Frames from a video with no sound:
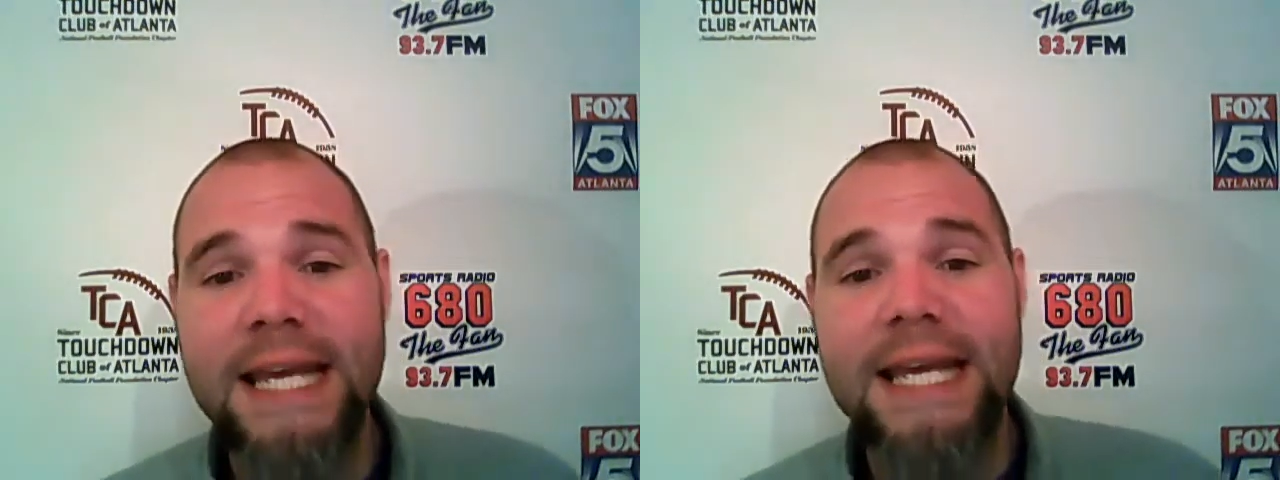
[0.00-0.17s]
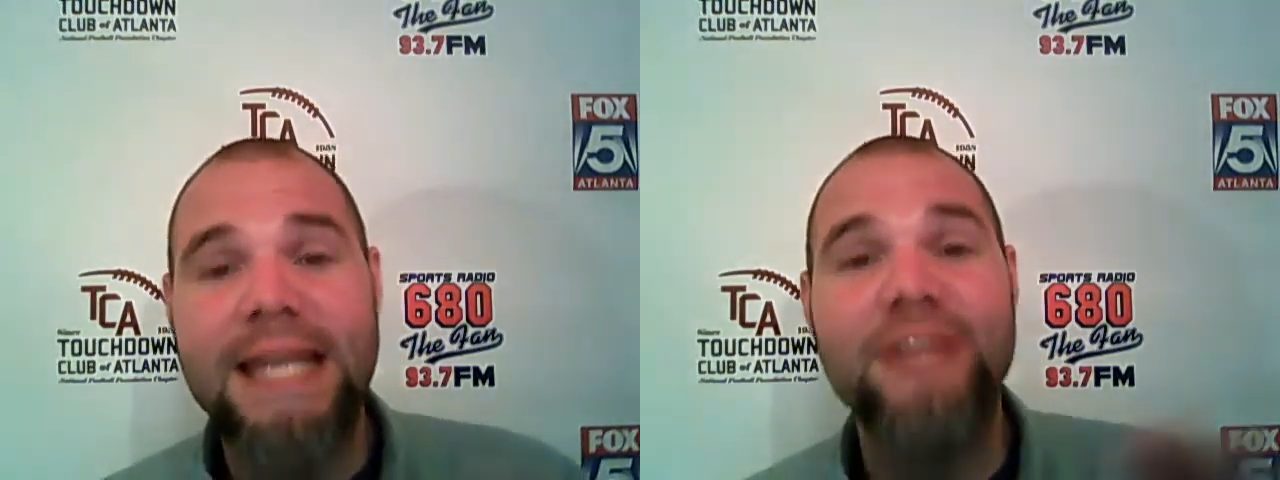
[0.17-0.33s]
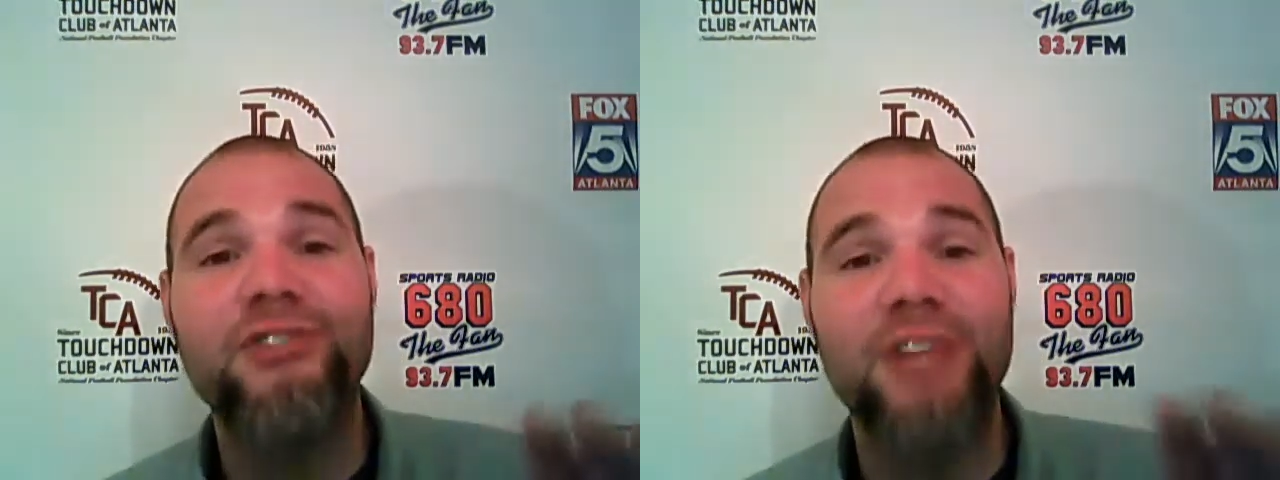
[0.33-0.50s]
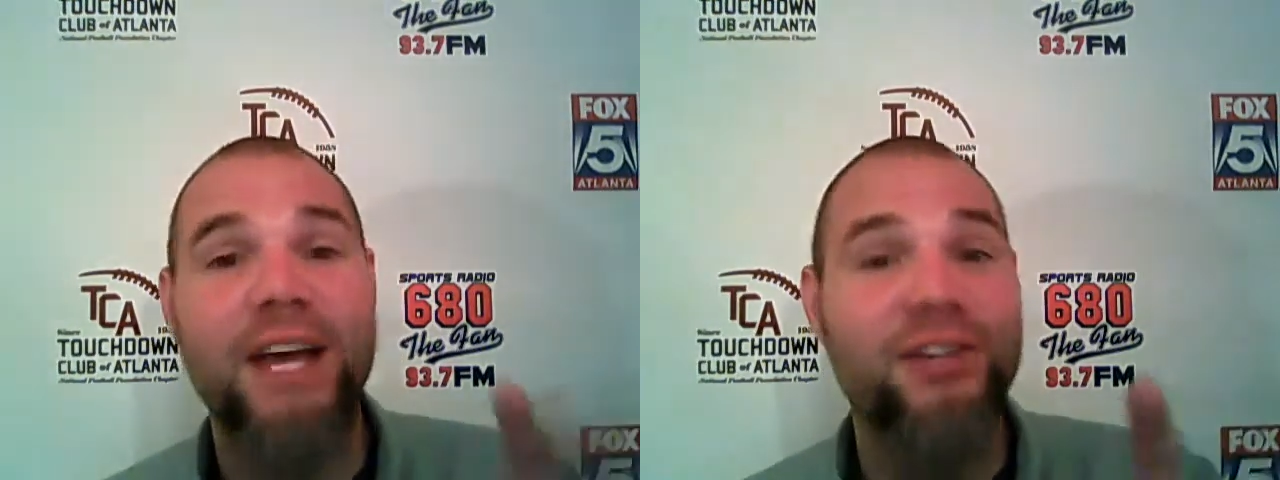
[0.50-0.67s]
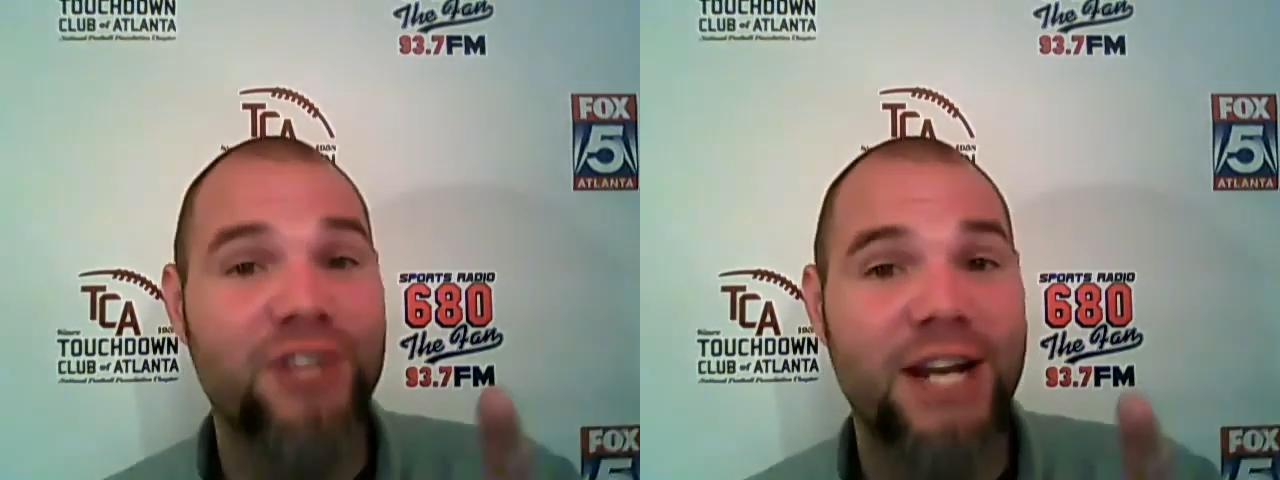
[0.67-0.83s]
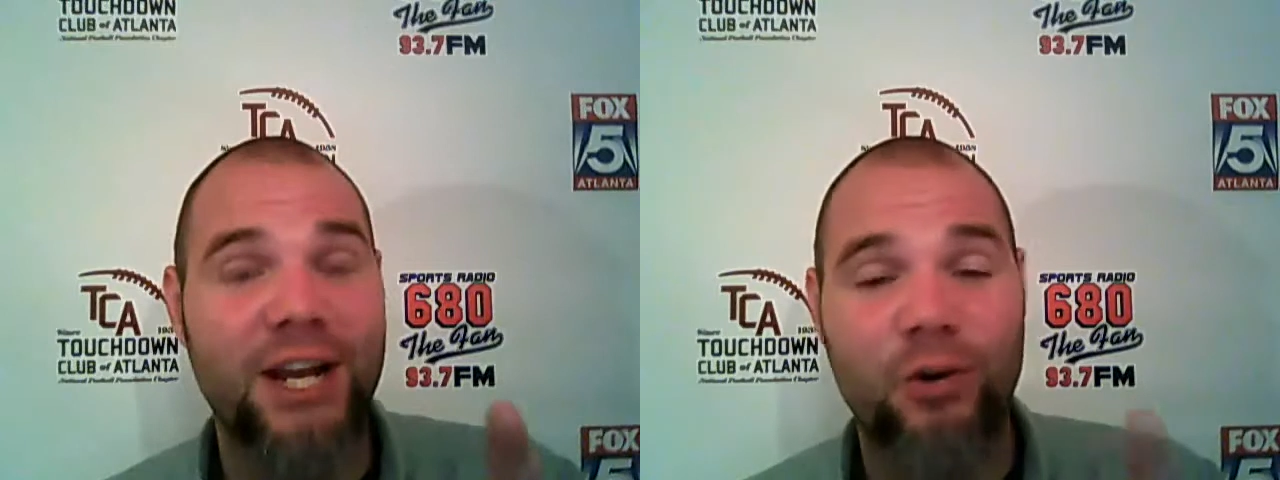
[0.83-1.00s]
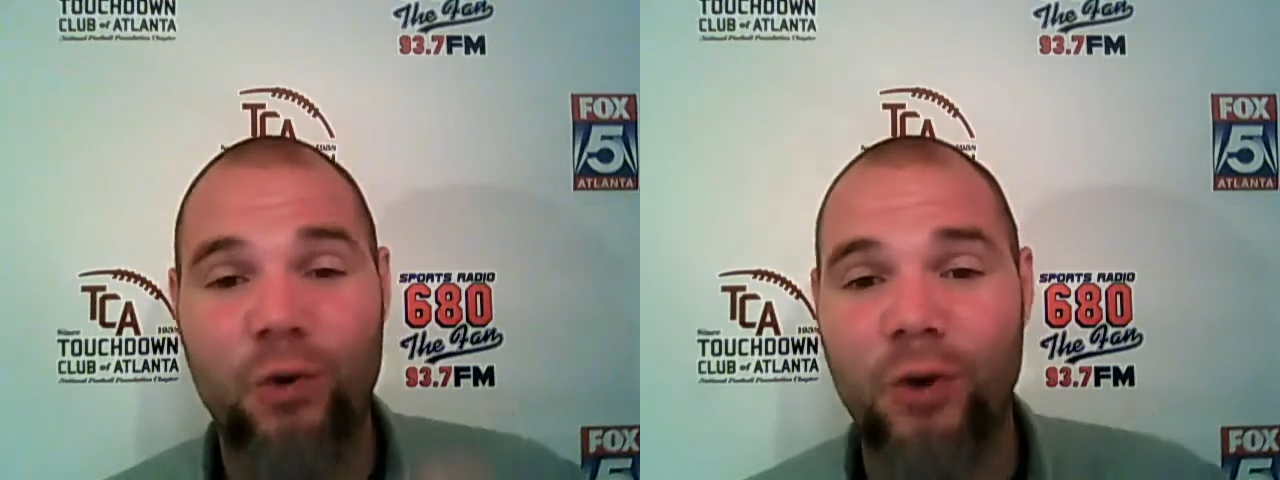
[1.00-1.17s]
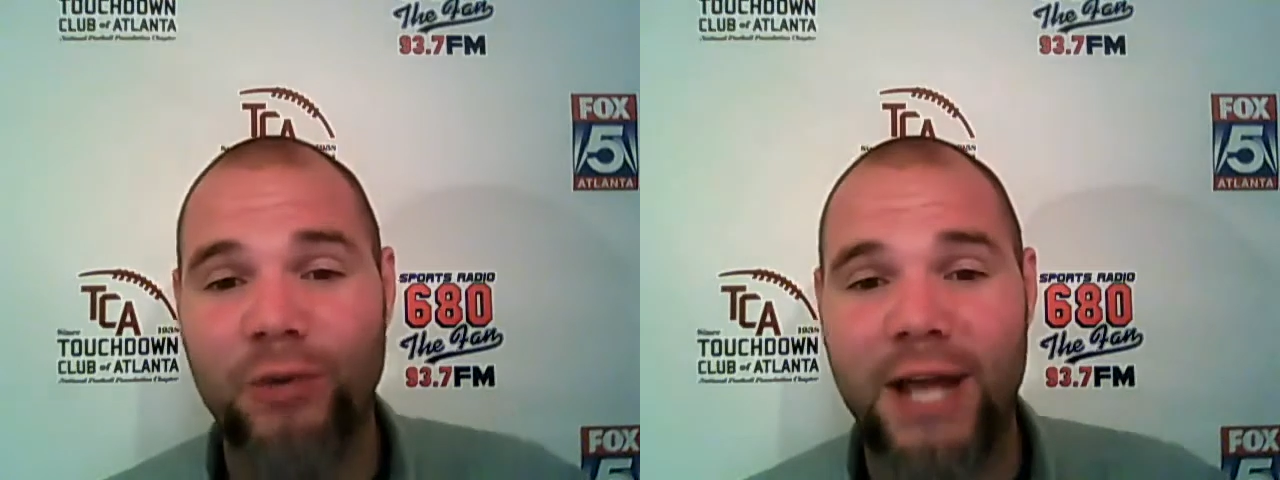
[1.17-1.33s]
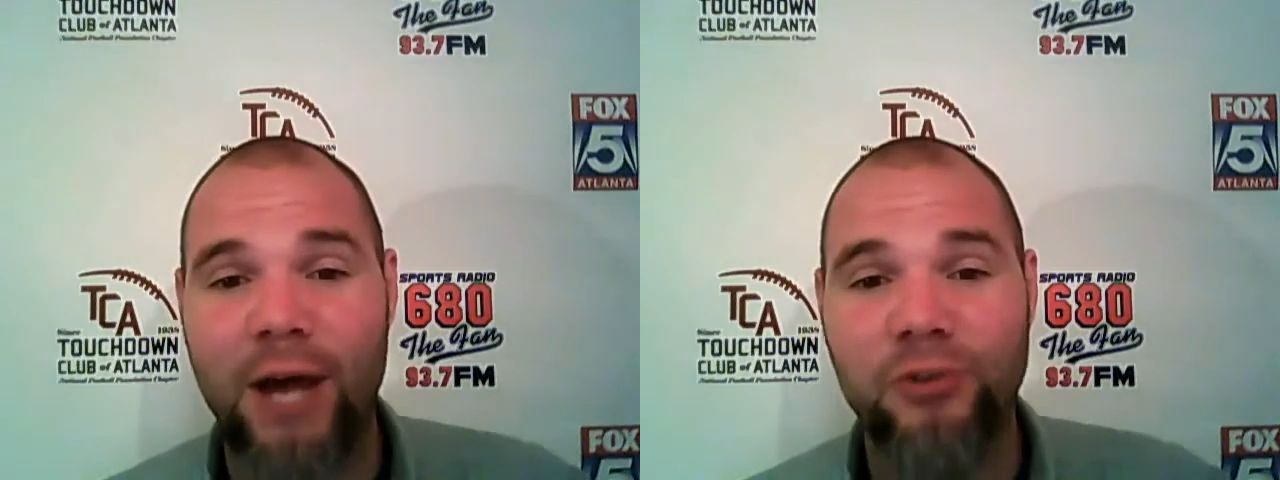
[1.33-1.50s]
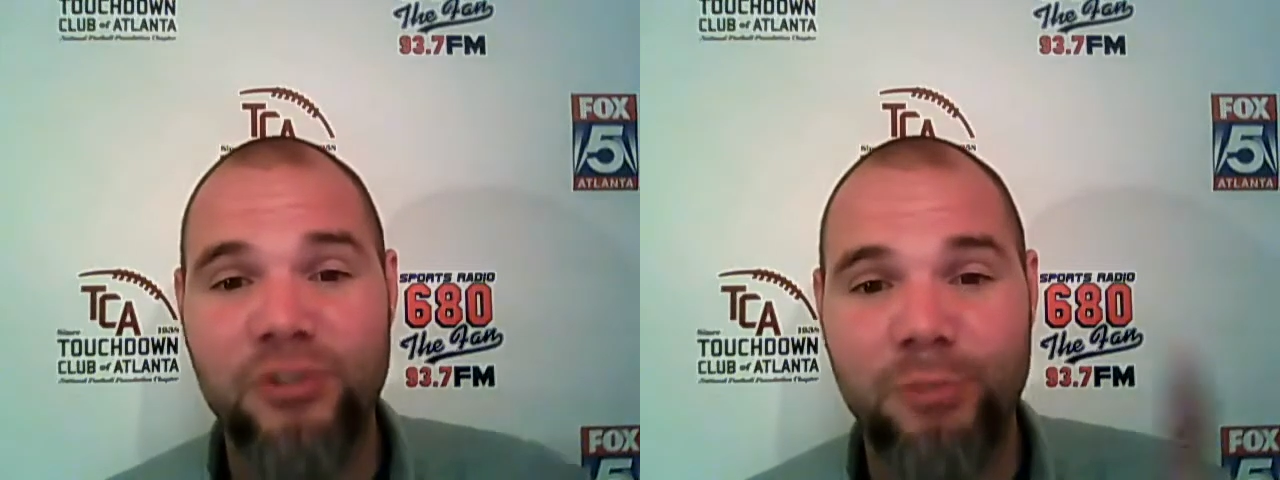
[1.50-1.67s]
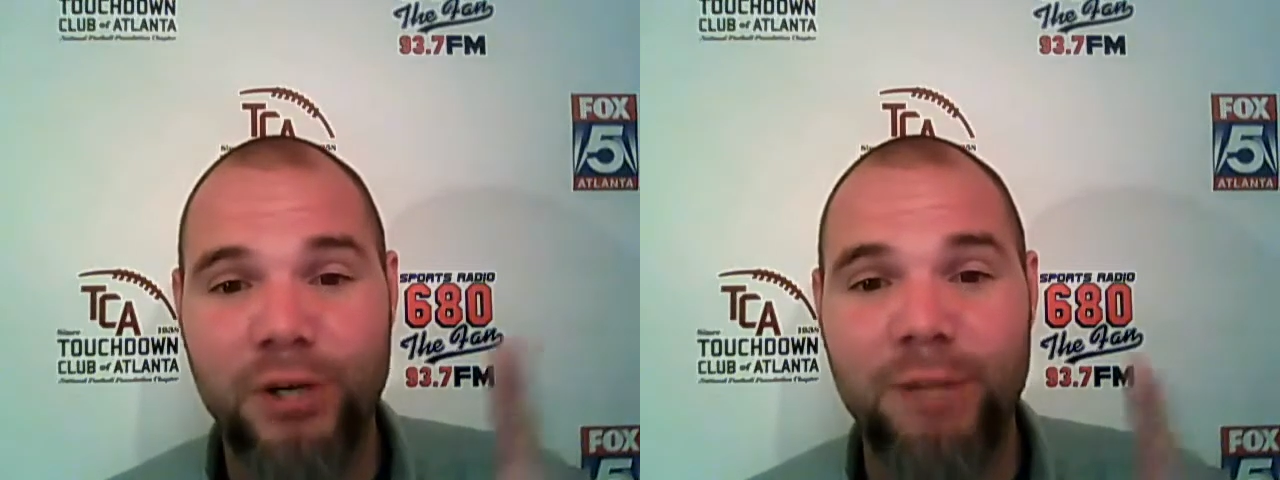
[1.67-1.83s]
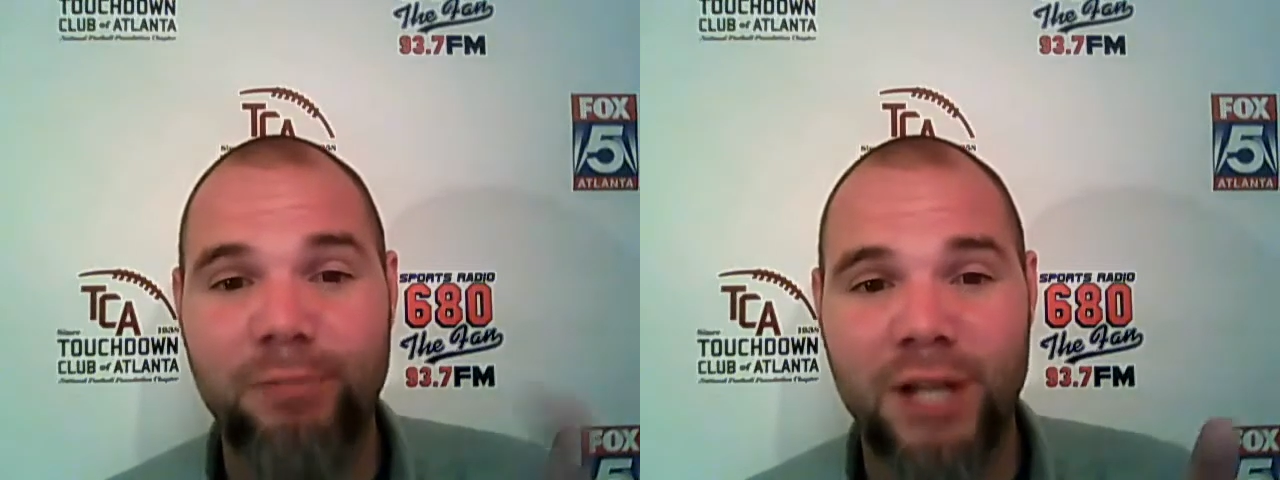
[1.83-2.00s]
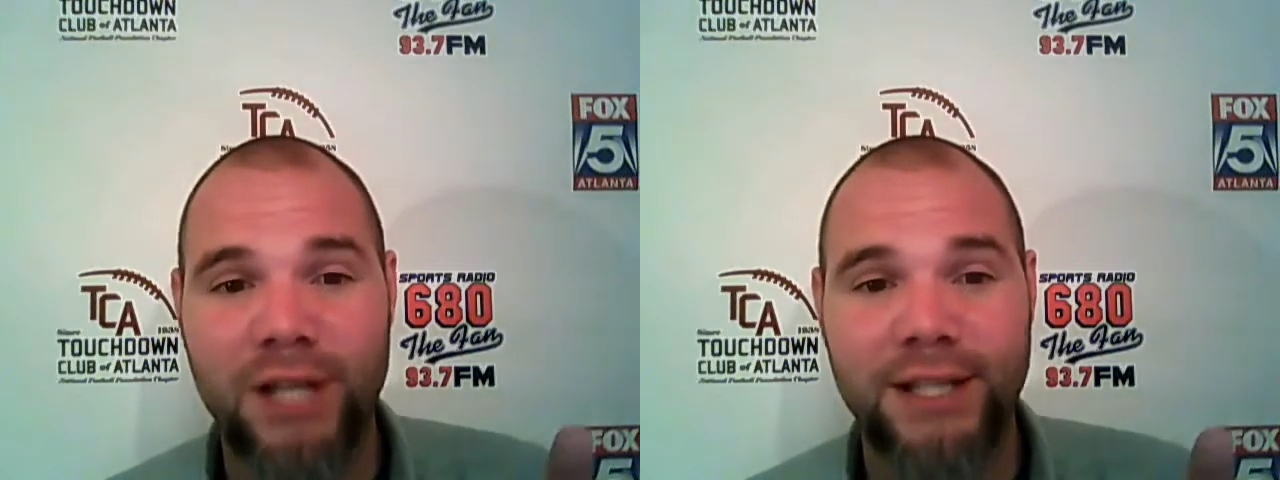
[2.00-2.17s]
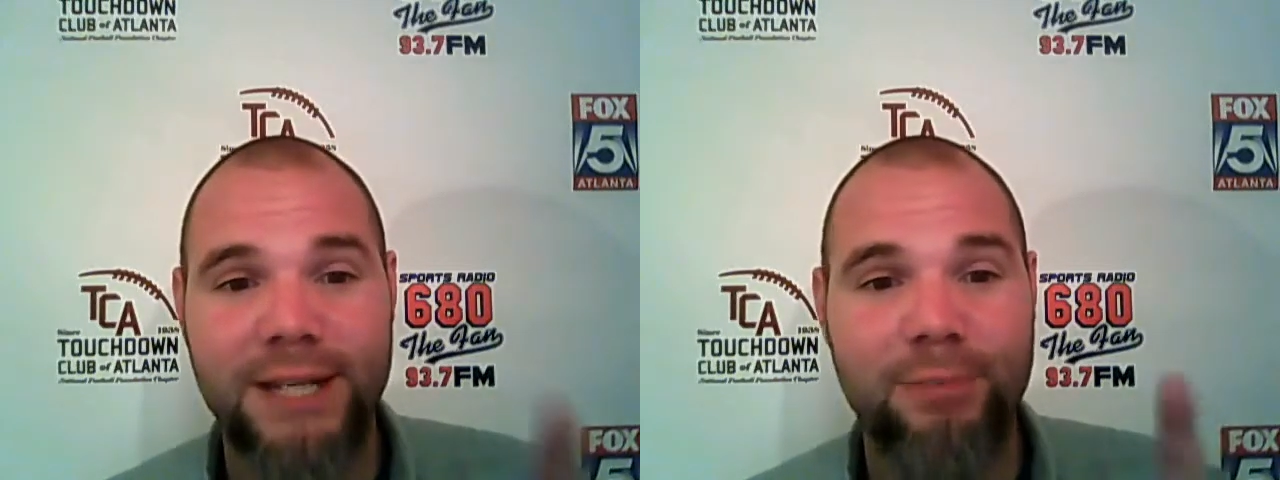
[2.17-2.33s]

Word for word: he says, and I quote now, to put it bluntly,